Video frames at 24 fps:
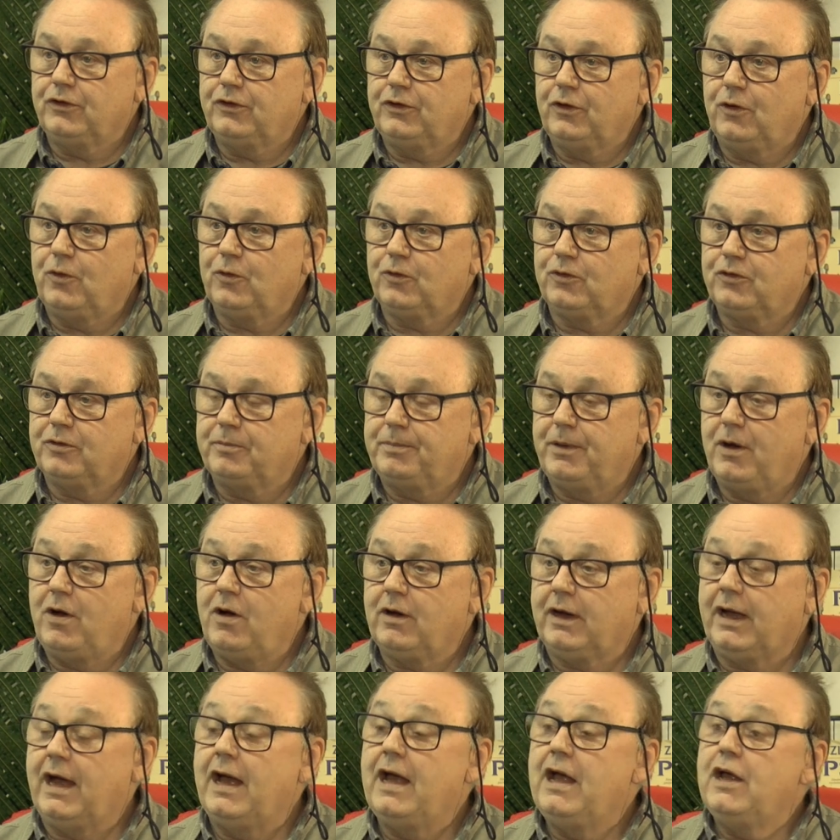dog yeah. to
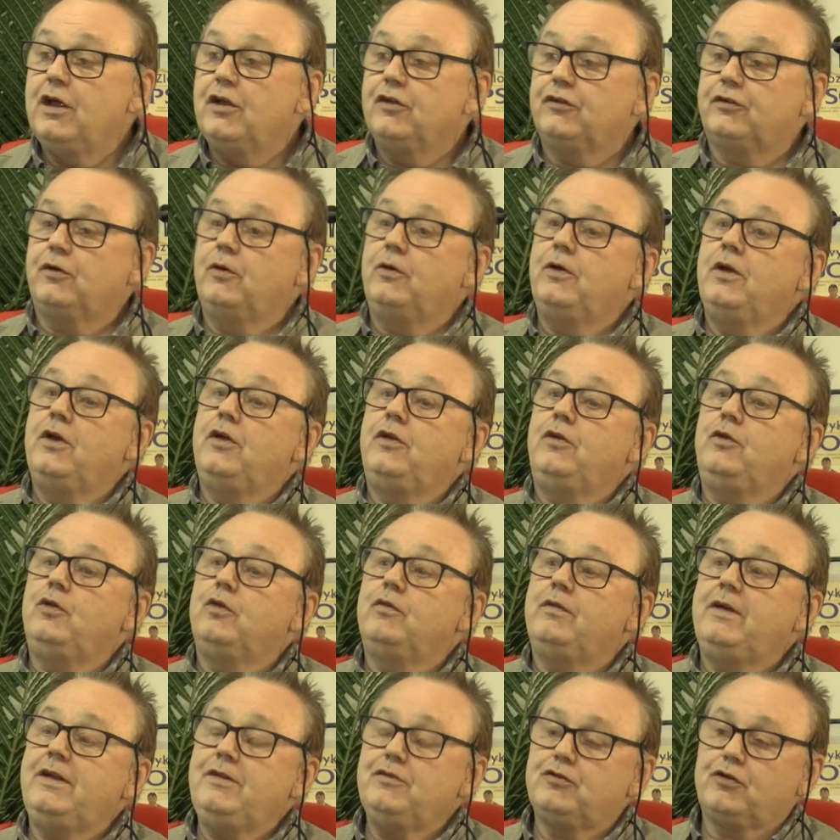bark at. Yeah. So
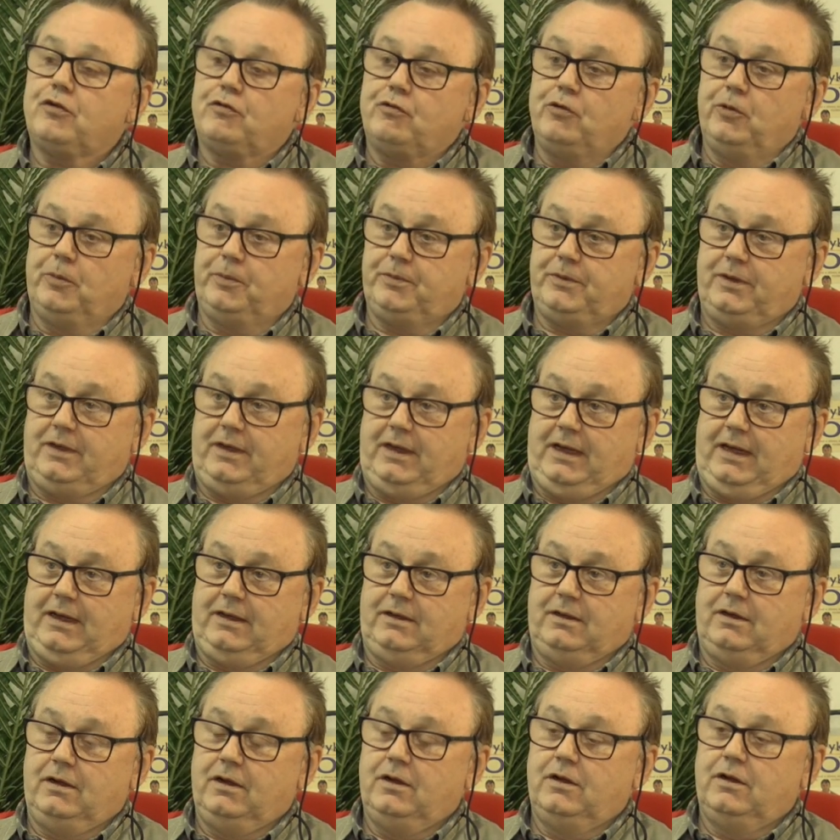you've interrupted it.
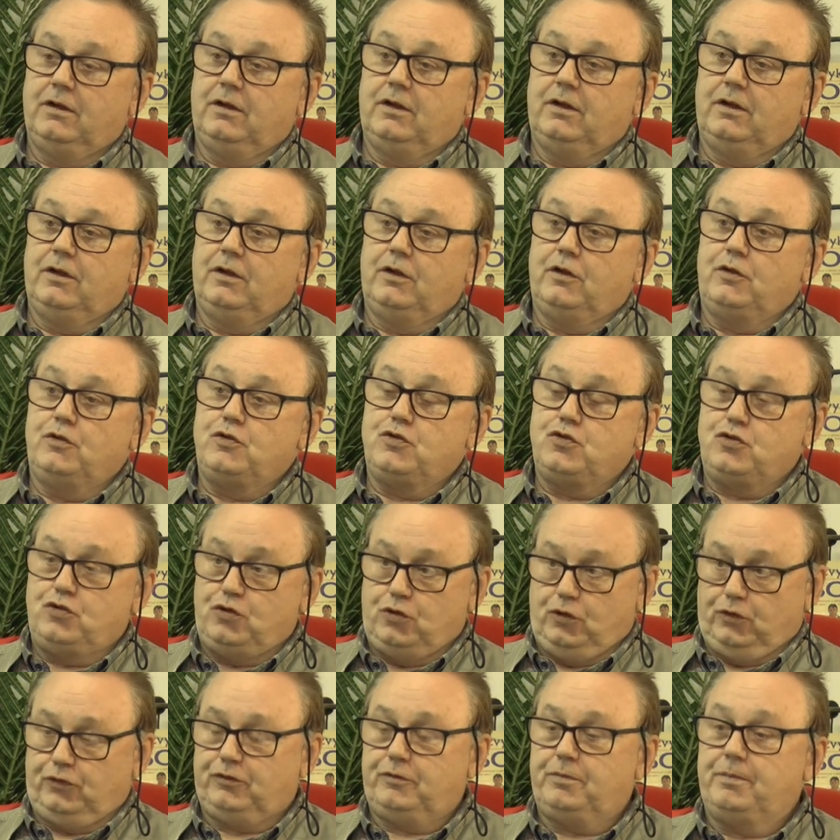Mm.
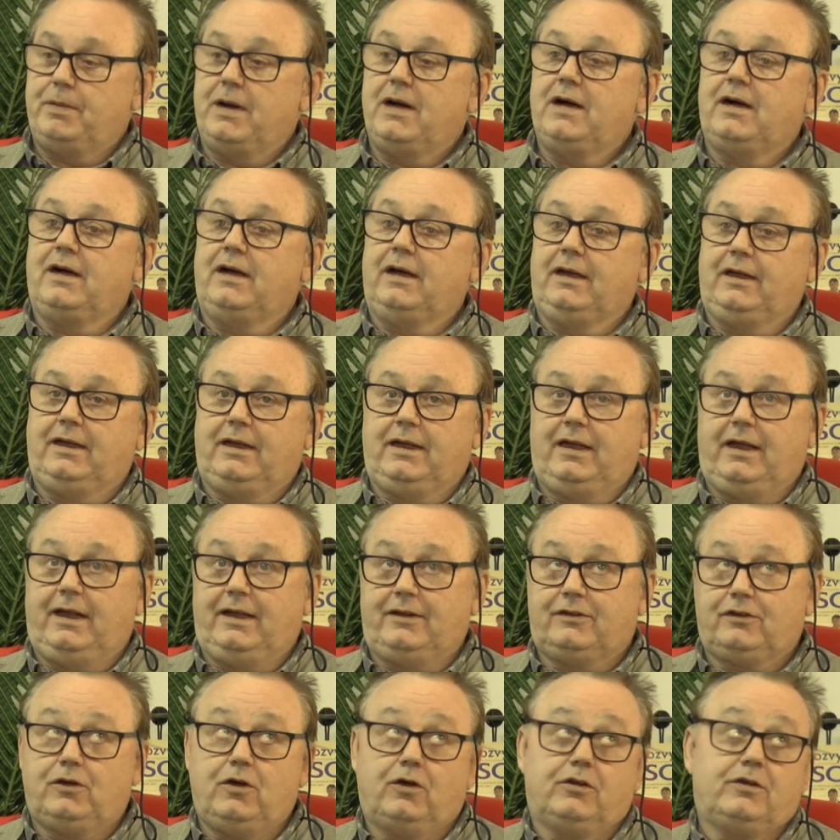Just by,
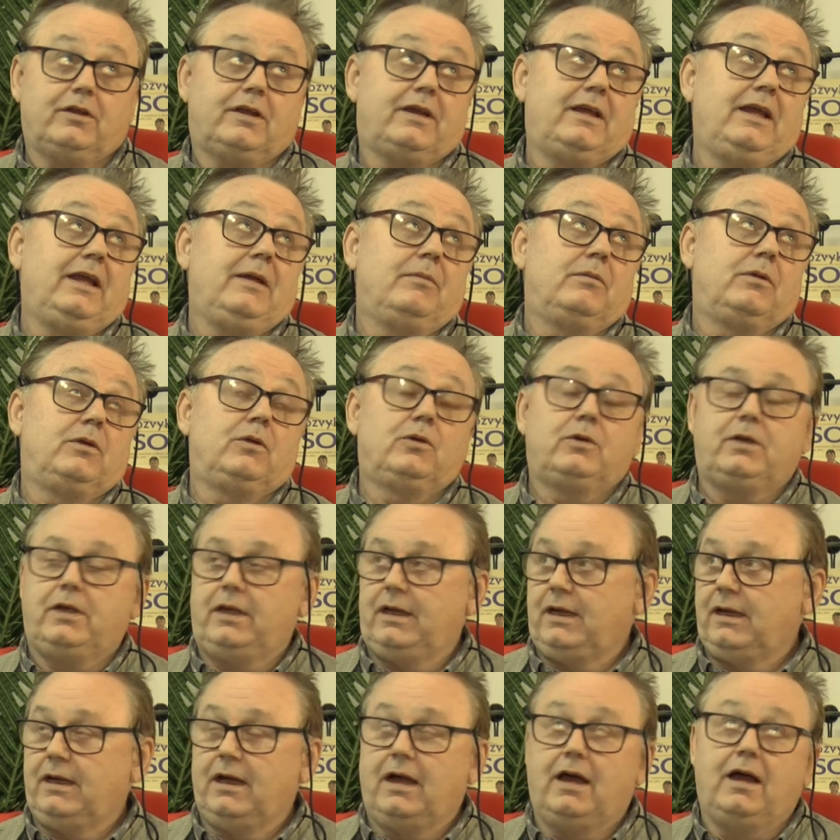it's got to keep
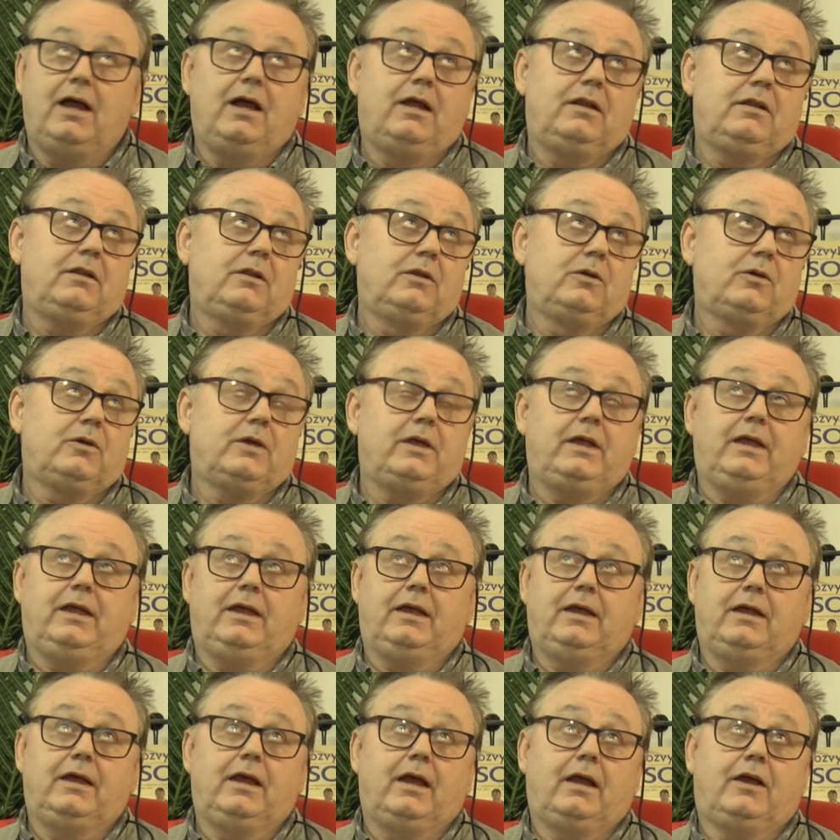looking and
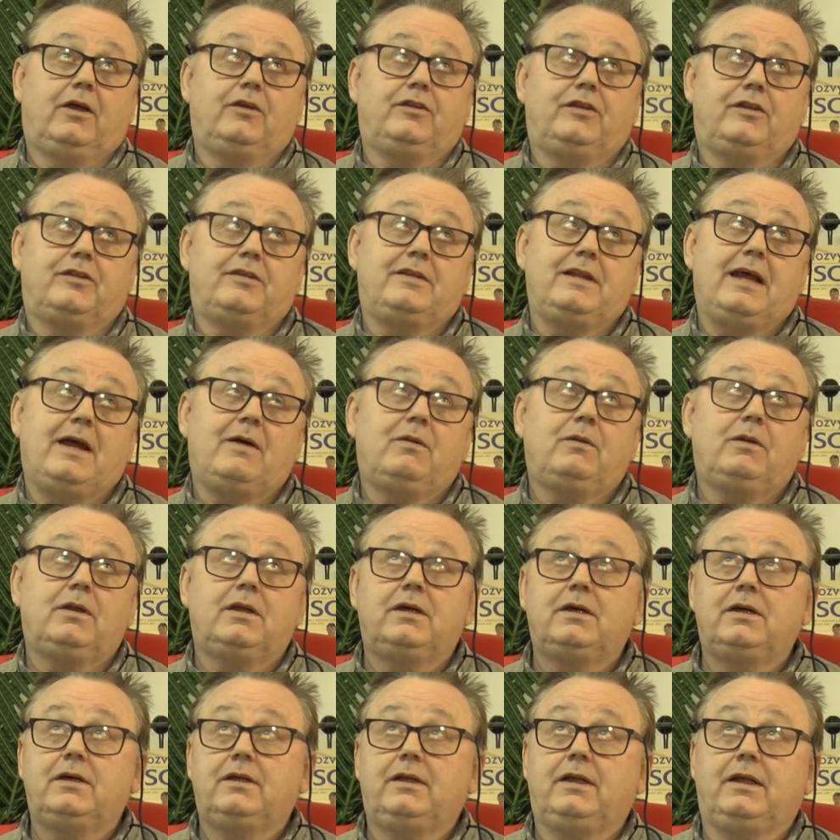looking, because it's now
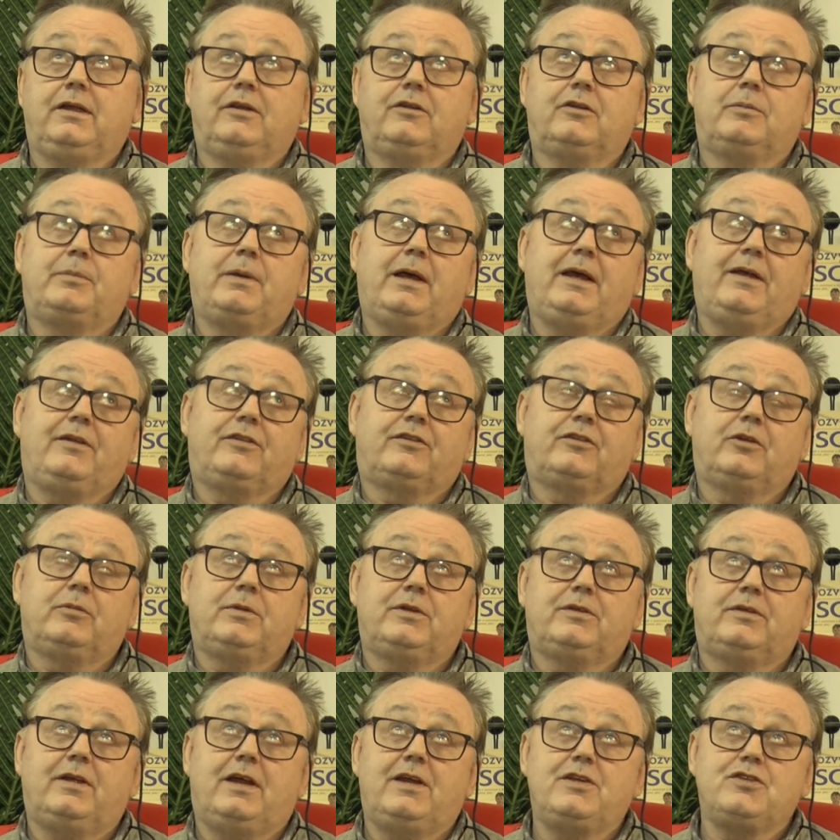learning to pay some
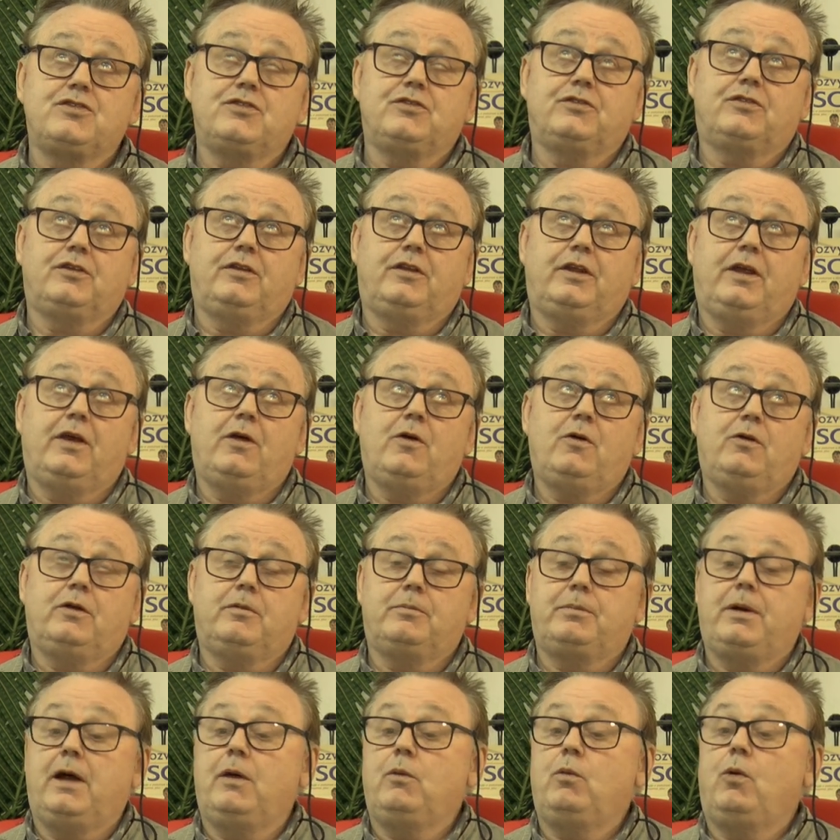attention to the owner
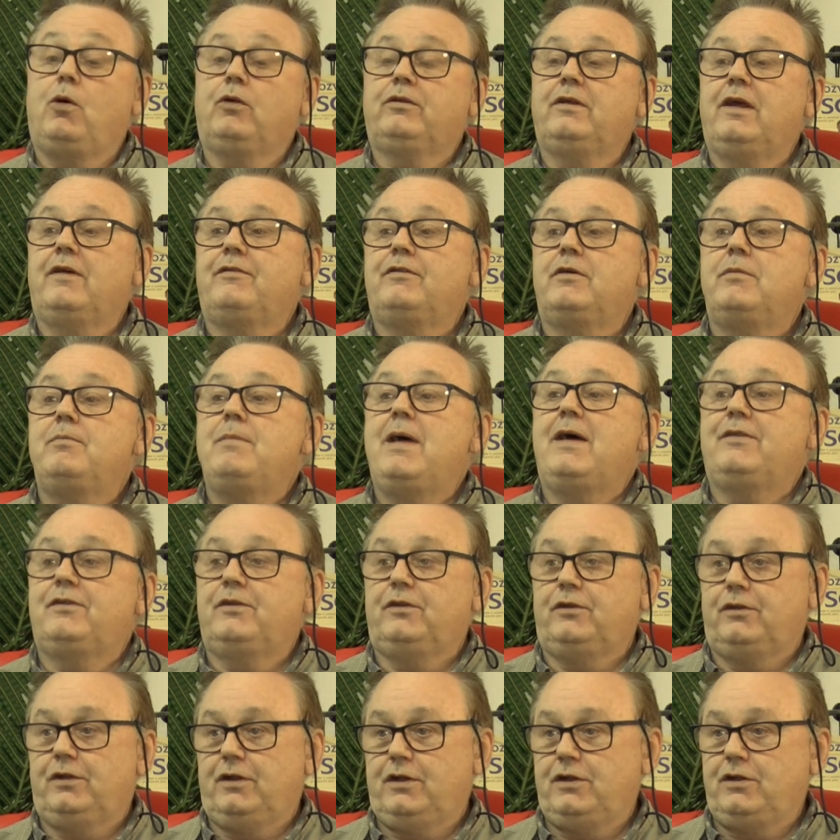by whatever
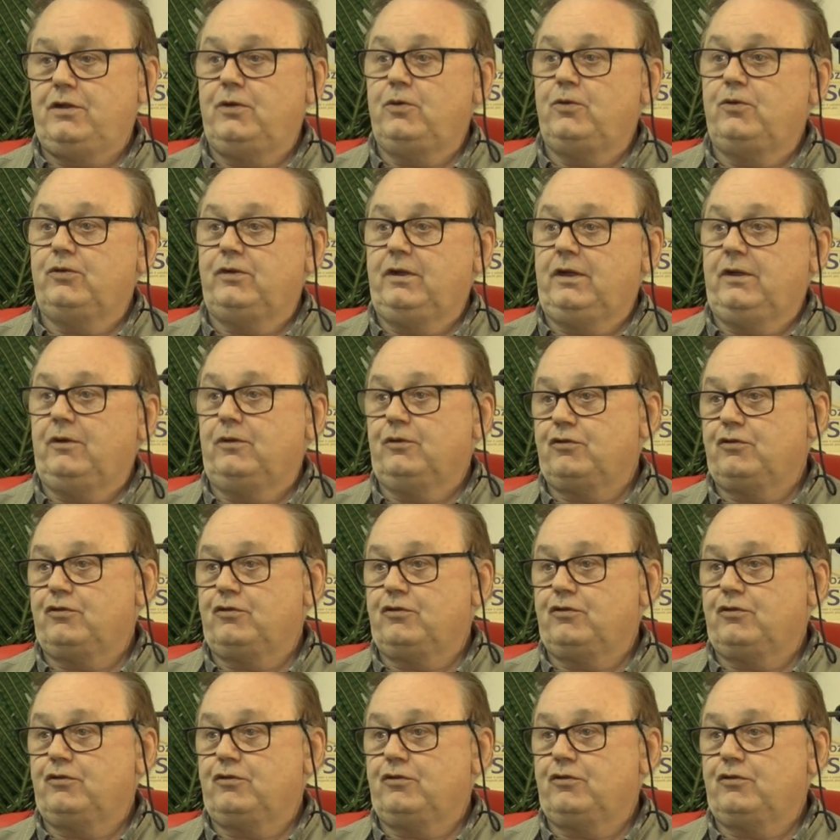method they're using or